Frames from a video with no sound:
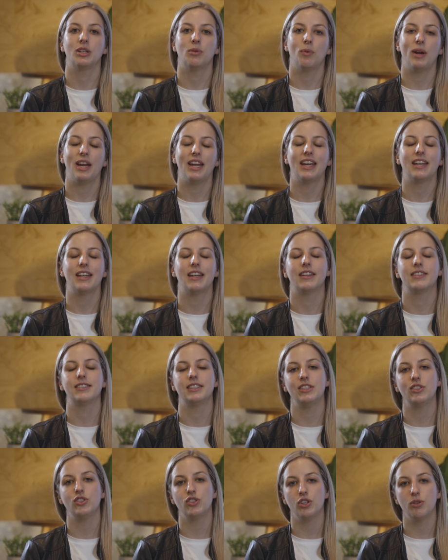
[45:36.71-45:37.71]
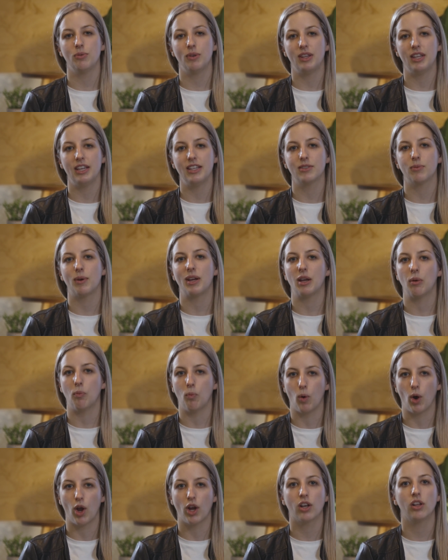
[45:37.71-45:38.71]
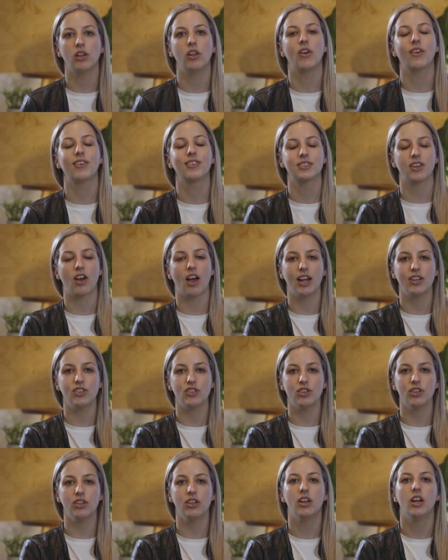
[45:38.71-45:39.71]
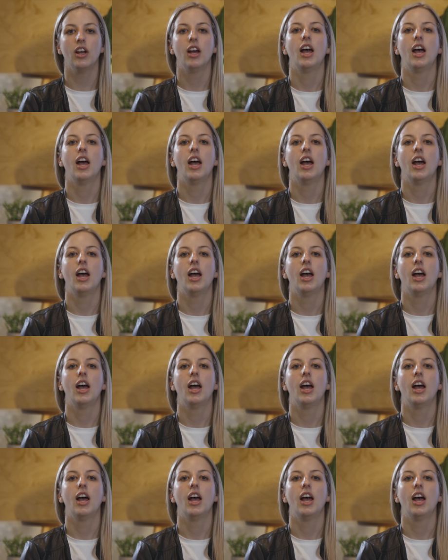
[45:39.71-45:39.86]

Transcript: we can assist you with this, we can work alongside you,